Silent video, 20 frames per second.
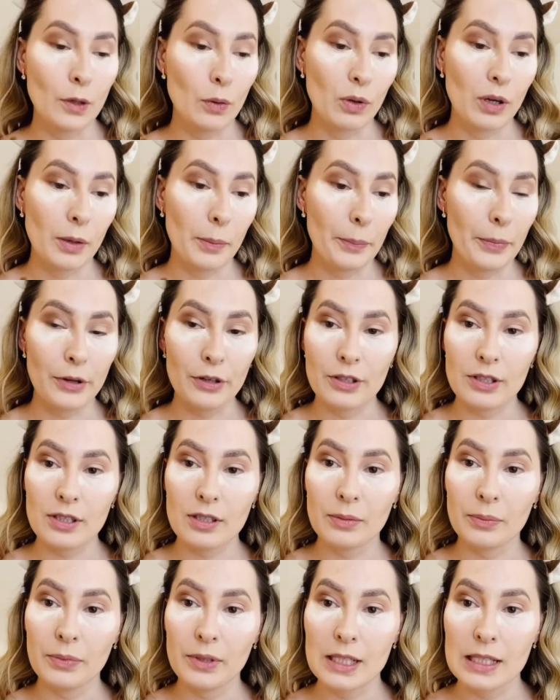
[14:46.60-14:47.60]

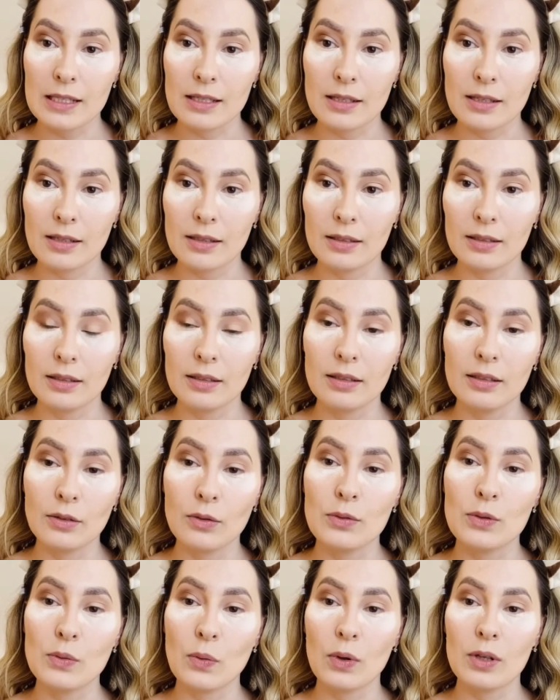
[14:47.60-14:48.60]
comparison, because
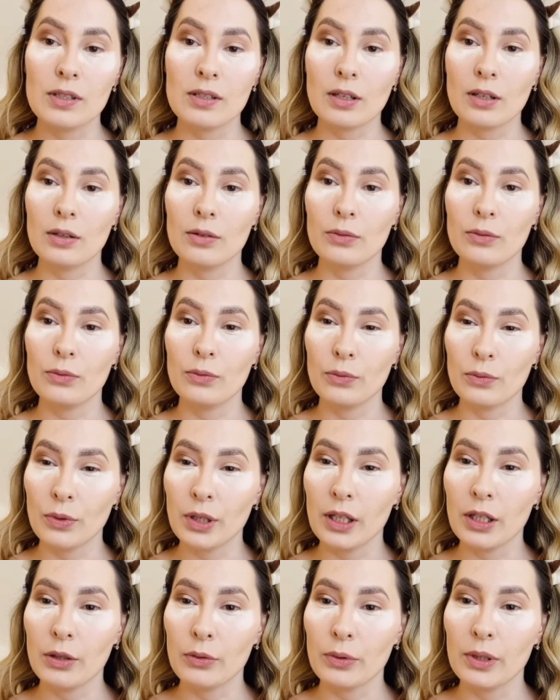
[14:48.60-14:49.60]
those ones are
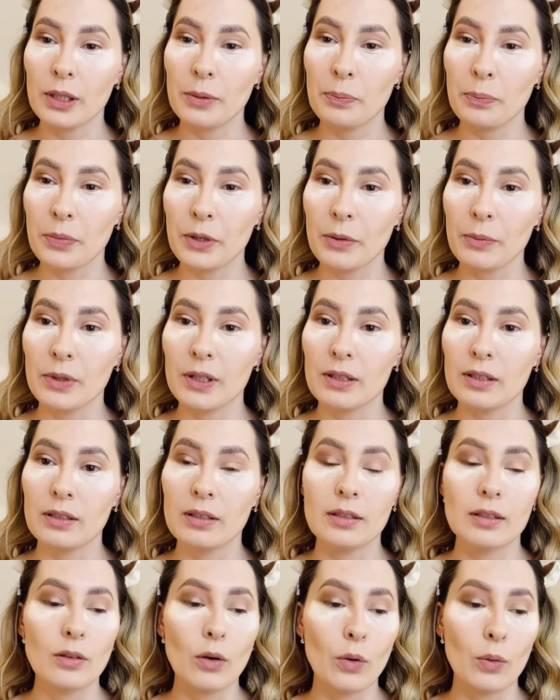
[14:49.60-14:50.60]
really
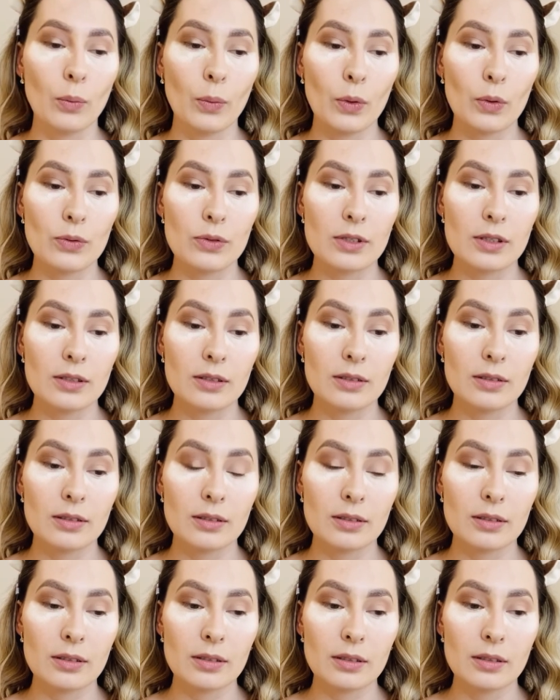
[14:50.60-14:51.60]
pigmented, almost
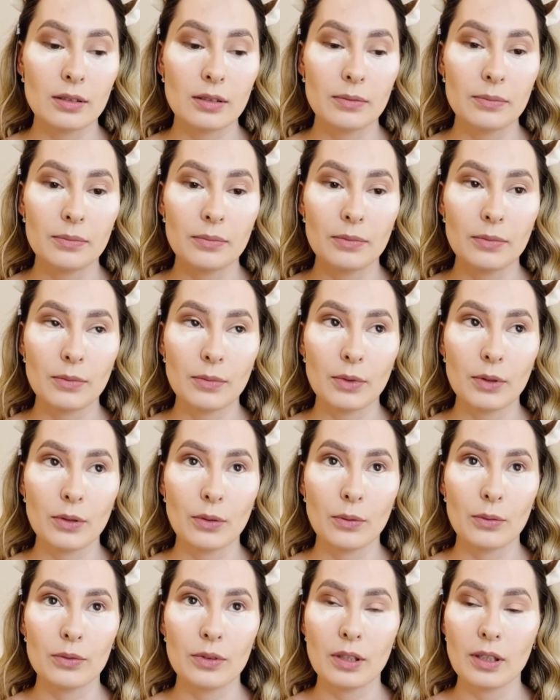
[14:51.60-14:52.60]
you
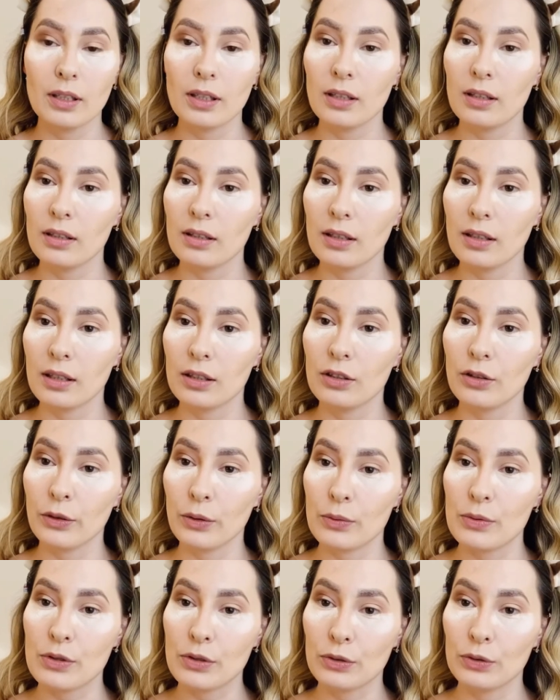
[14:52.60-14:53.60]
know, they get
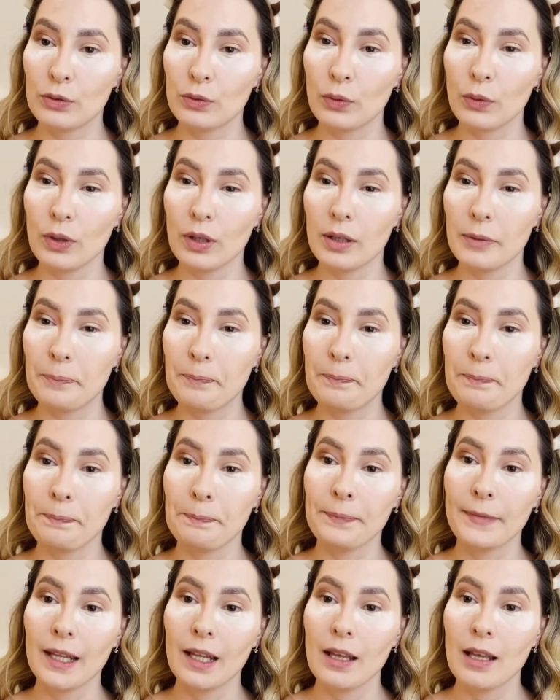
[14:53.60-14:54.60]
closer to
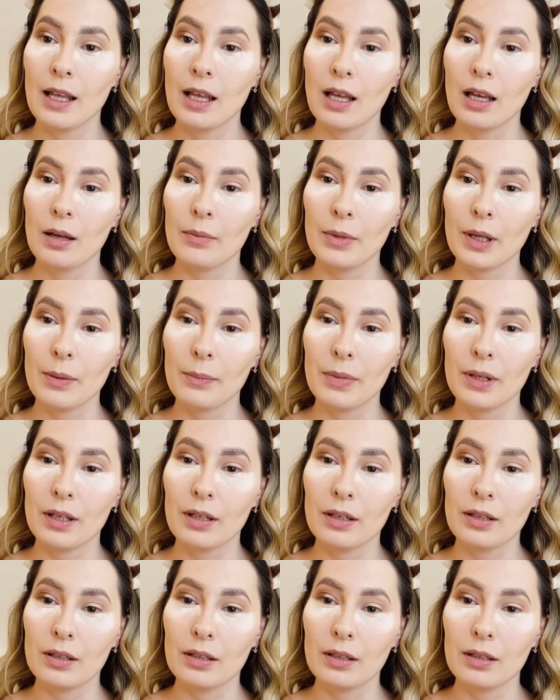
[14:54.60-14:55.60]
maybe
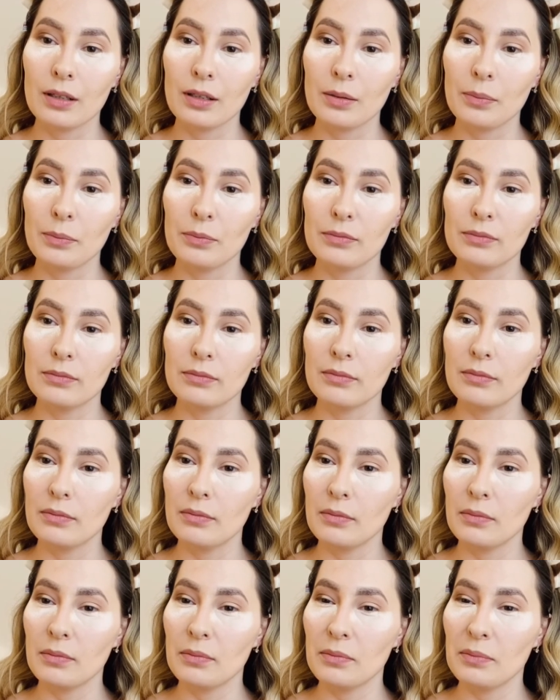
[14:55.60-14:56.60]
a
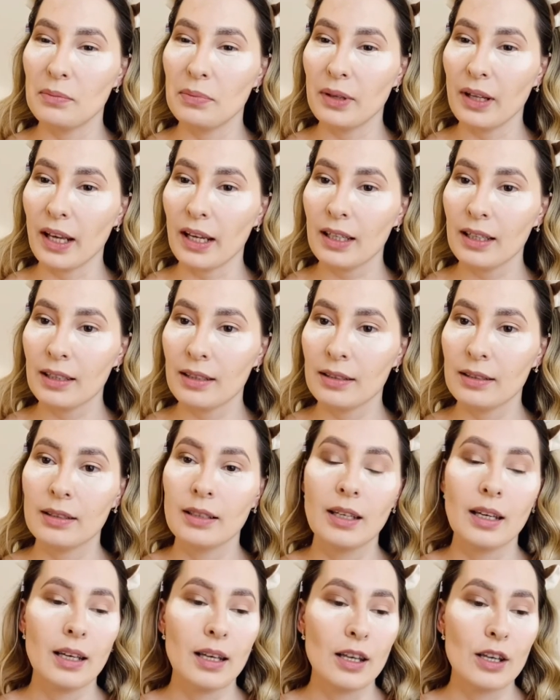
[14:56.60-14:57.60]
black,
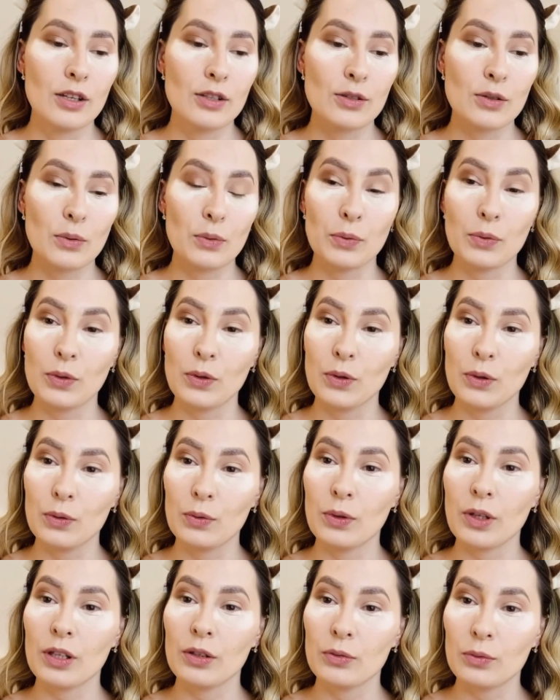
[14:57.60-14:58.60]
so you
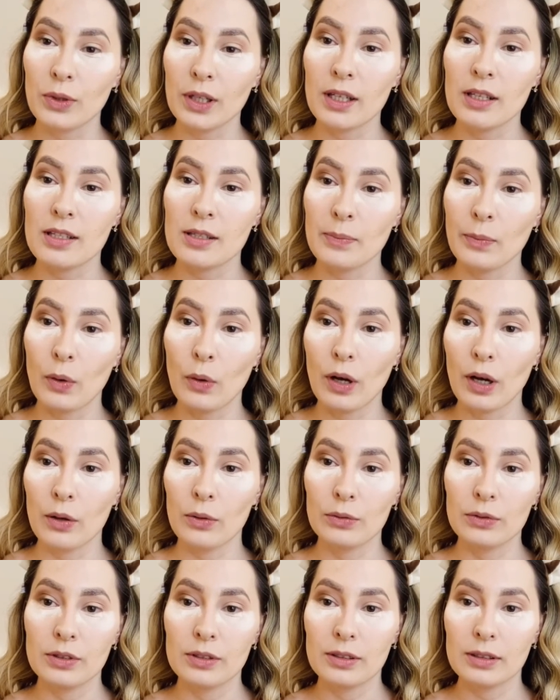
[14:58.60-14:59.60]
can really smoke
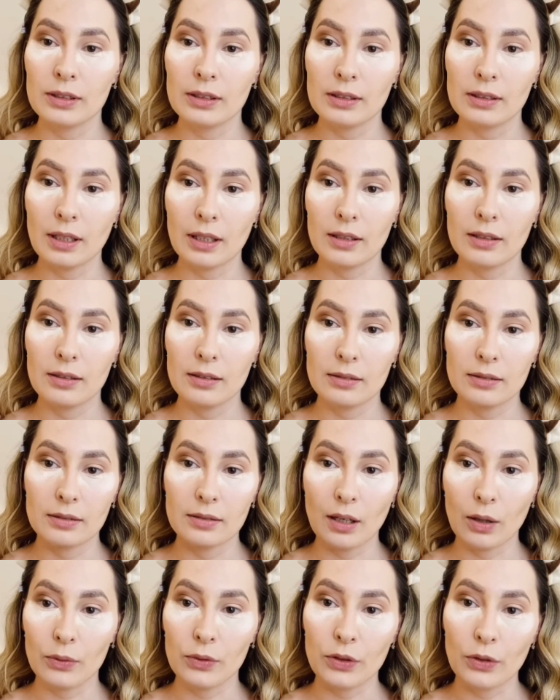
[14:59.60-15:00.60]
out that
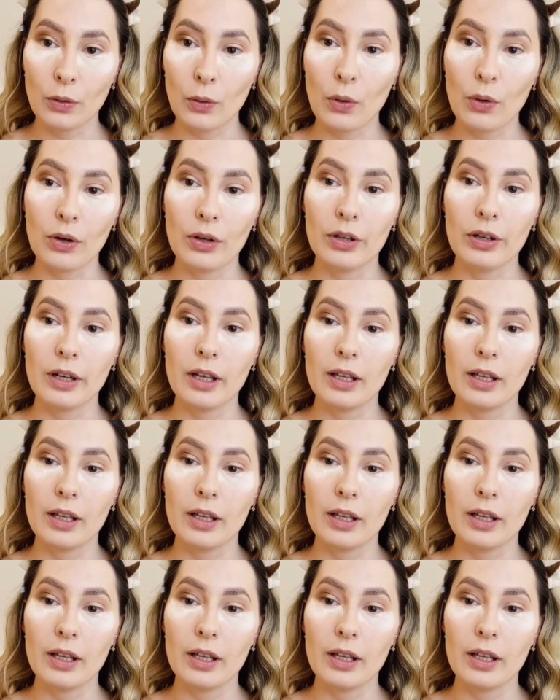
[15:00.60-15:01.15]
outer corner,